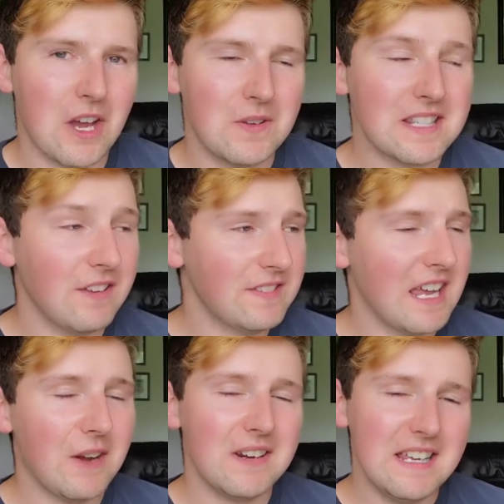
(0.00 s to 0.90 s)

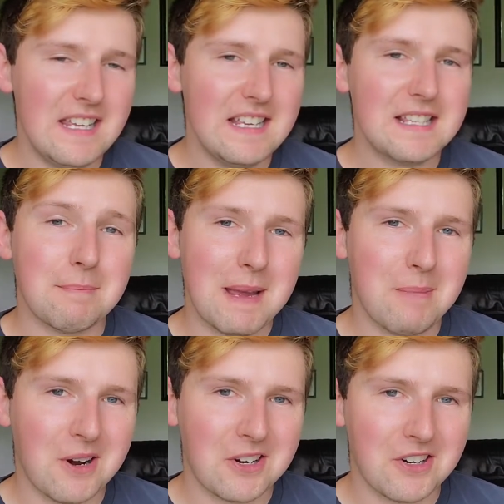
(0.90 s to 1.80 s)
Self-Doubt is my
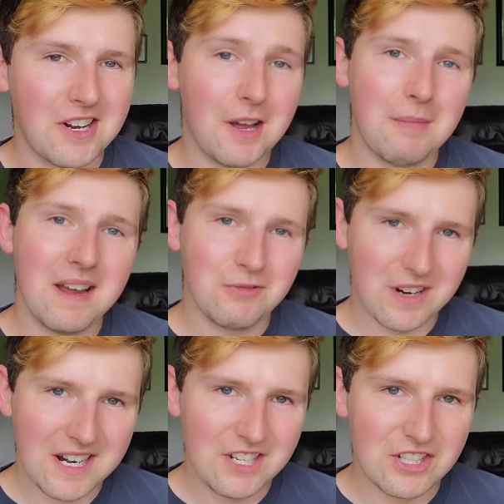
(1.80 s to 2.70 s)
partner on my
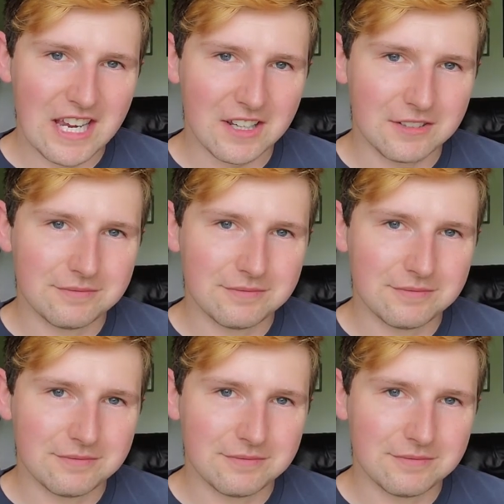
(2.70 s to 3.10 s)
writing channel,